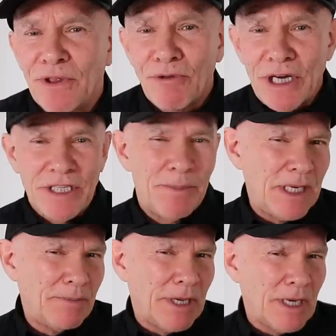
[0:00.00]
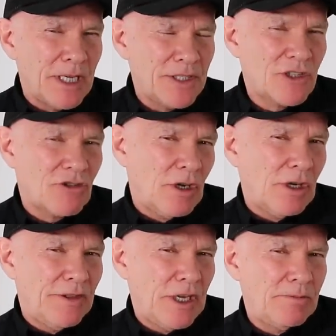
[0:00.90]
the race. He'd been hit by Lance
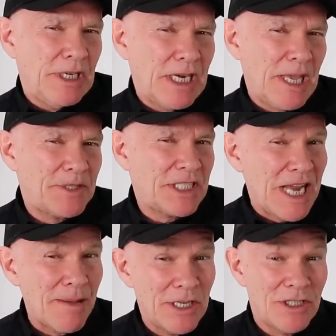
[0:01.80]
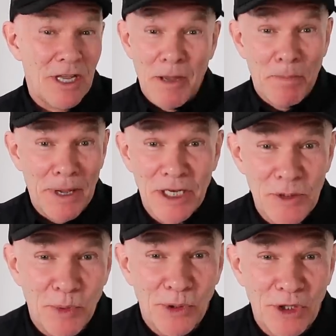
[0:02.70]
Stroll in the opening laps, damaged a
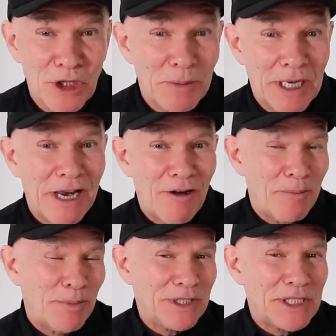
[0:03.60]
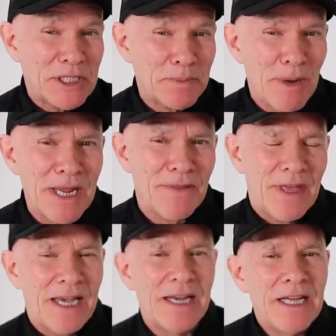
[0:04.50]
barge board on the McLaren, but despite
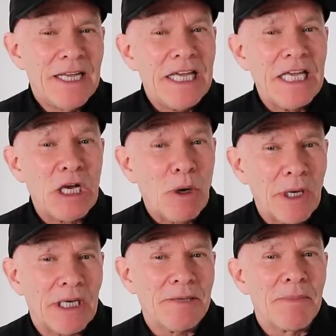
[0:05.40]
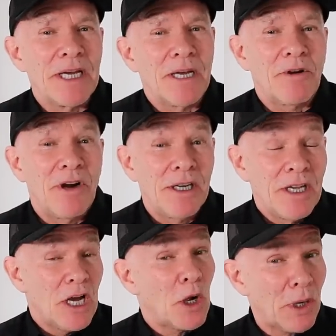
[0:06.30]
that, he quickly made up ground,
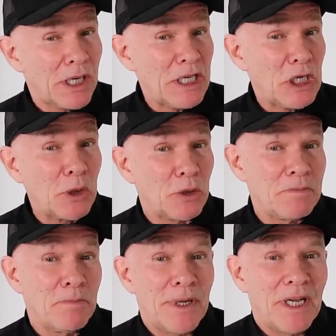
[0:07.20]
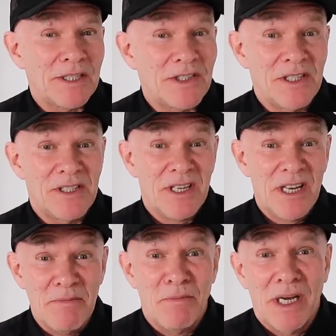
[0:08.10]
quickly caught and passed his
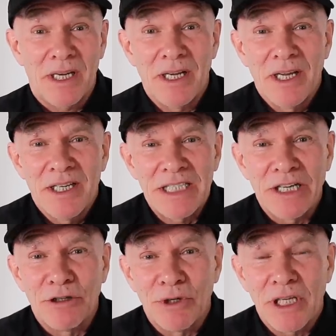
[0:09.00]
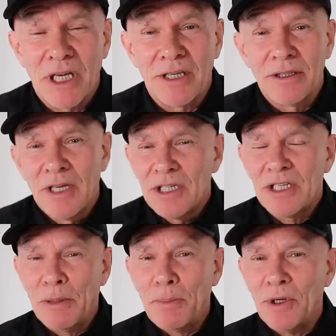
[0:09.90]
teammate, Daniel Ricciardo,
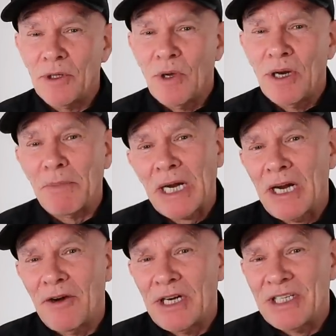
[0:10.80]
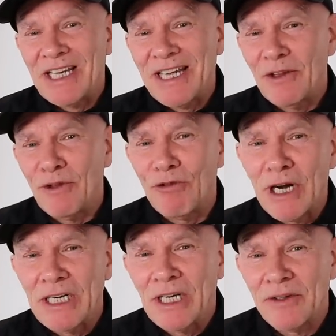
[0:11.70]
to the point where McLaren had to get on the
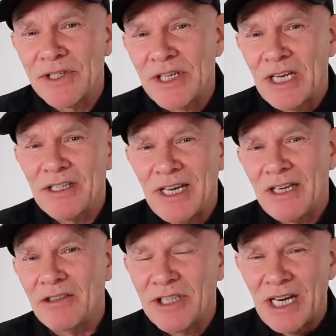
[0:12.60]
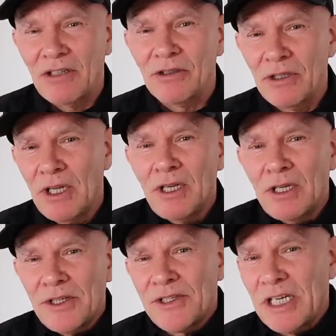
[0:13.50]
radio and say to Daniel, "Daniel,
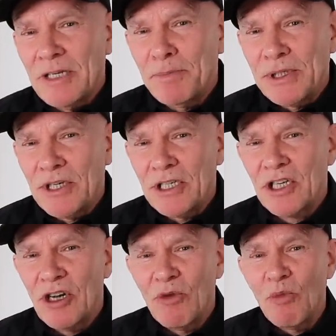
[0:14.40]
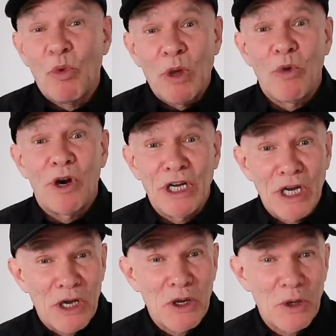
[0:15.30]
seed position, we want to
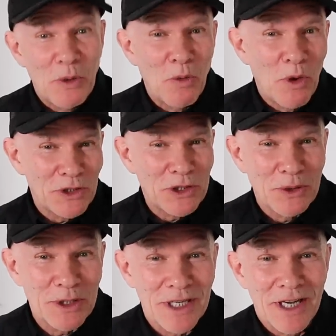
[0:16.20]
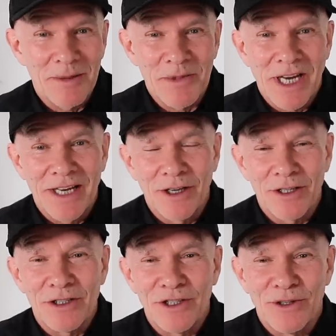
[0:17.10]
know what sort of times Lando
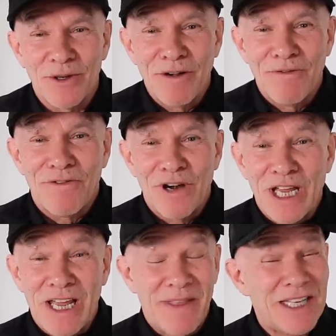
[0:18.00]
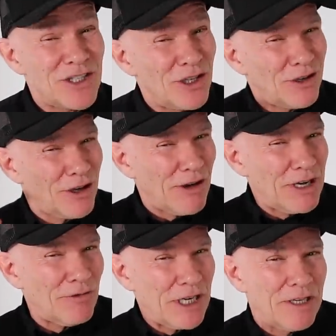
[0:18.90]
can do in free air." That's not a
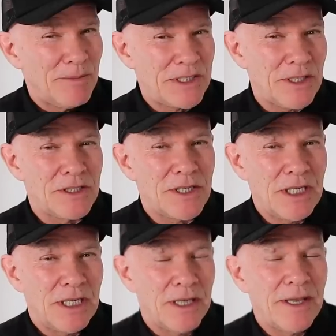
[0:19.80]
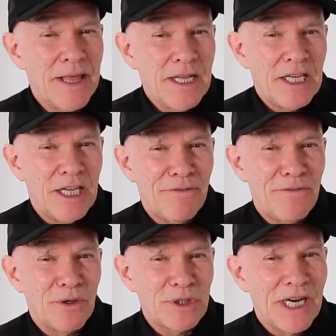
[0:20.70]
great radio message to hear
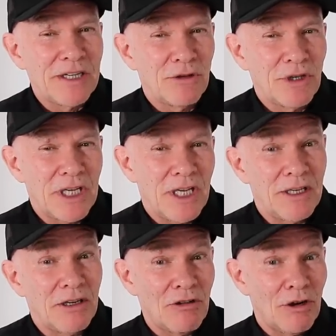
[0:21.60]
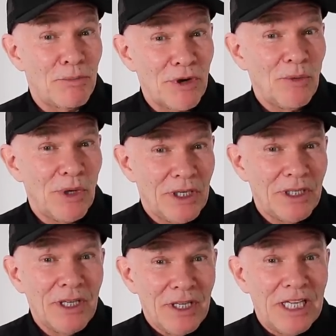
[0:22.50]
if you're Daniel Ricciardo, Grand Prix winner
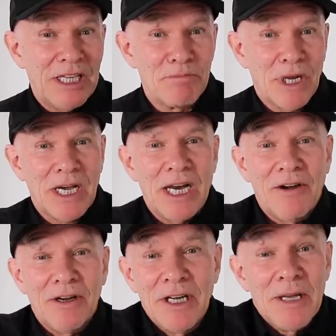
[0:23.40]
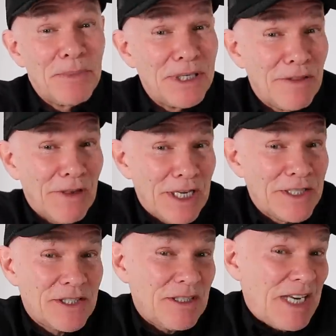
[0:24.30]
in McLaren, but
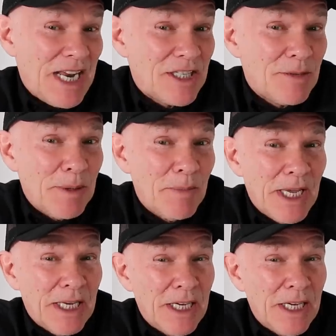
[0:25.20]
nonetheless, it had to be made.